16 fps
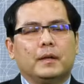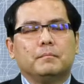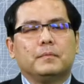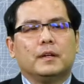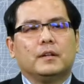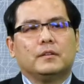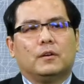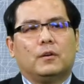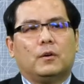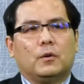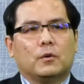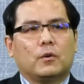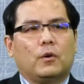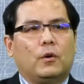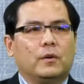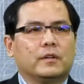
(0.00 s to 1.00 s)
blood, or
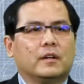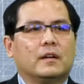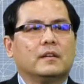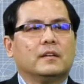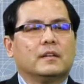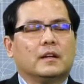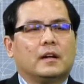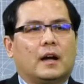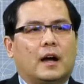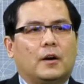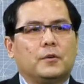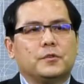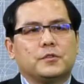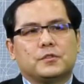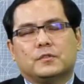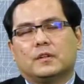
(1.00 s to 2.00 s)
called
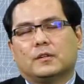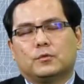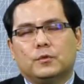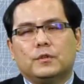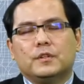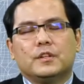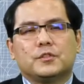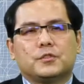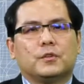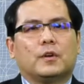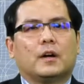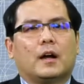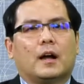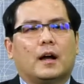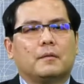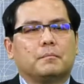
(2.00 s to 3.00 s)
how good is your
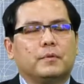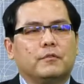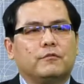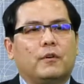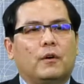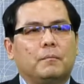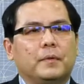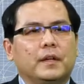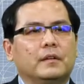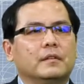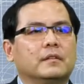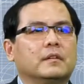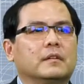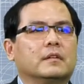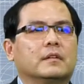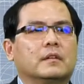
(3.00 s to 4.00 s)
heart performing,
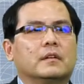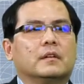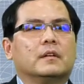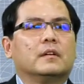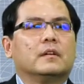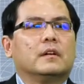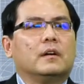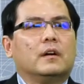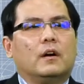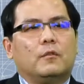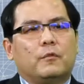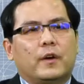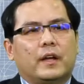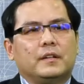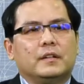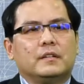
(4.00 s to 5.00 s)

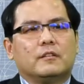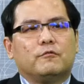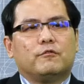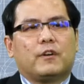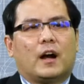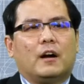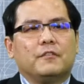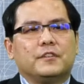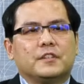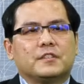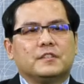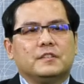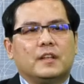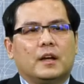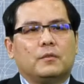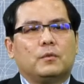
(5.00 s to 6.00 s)
whether the valve is
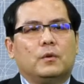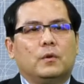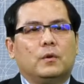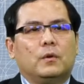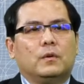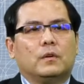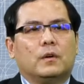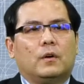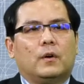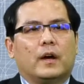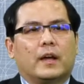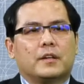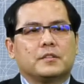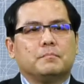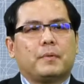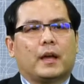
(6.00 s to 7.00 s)
narrow or
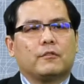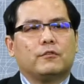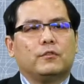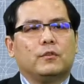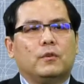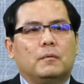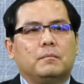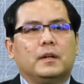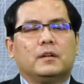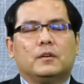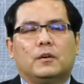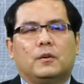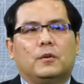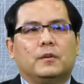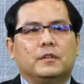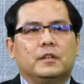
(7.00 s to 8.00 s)
has backflow of blood,
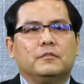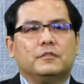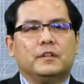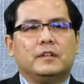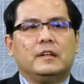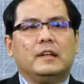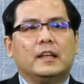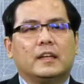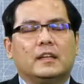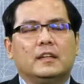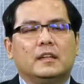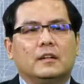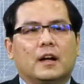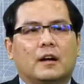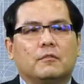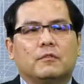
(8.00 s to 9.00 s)
or even leaky
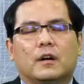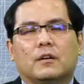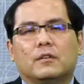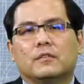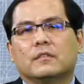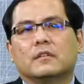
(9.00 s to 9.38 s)
heart valve.